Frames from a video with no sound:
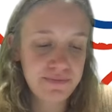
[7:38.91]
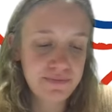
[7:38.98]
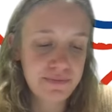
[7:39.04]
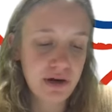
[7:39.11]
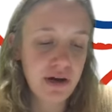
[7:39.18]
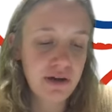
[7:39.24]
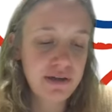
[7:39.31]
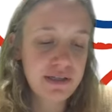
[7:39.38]

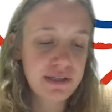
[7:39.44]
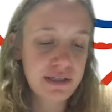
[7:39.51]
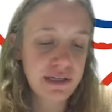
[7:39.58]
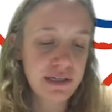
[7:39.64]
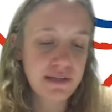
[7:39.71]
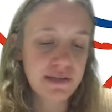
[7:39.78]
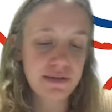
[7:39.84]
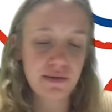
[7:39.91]

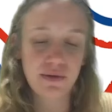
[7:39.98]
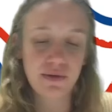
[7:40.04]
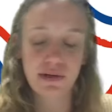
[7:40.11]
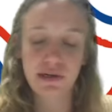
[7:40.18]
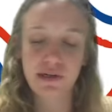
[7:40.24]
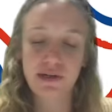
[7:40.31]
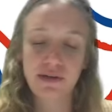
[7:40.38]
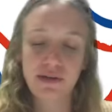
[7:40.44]
policies
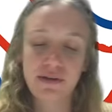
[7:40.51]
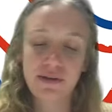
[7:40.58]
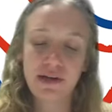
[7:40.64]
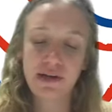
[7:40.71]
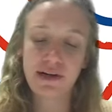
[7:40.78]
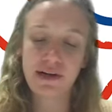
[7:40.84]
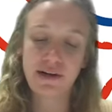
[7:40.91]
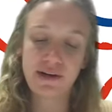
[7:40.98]
or
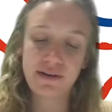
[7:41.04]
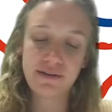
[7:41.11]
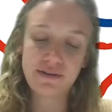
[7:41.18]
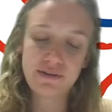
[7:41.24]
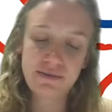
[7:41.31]
uh,